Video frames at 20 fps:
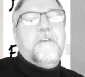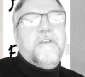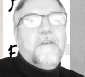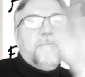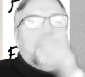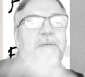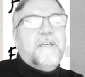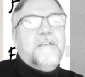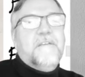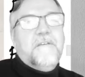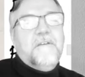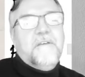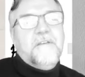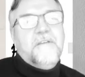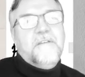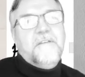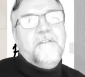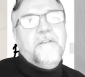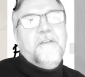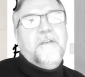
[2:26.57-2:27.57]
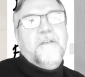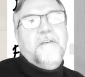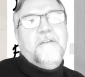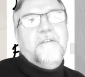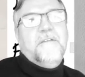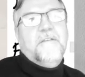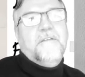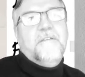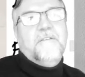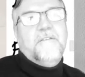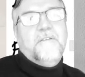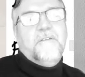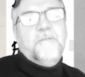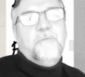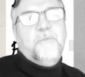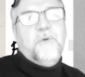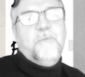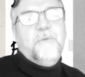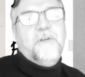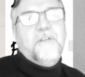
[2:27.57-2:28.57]
and make the
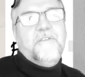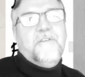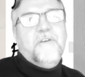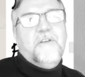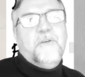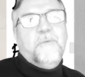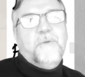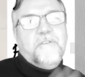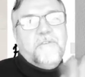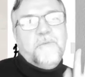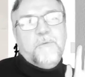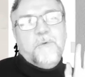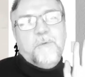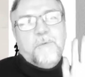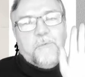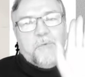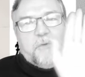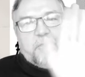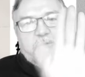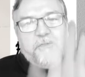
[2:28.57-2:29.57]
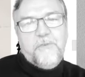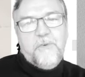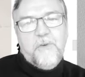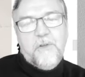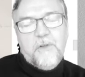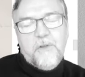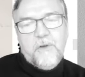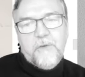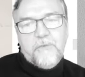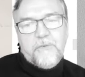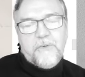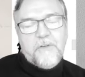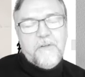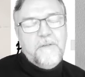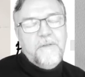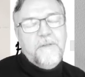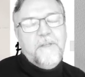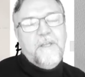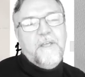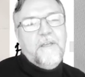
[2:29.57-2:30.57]
robot, otherwise the robot would fall
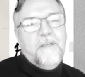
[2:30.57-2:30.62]
over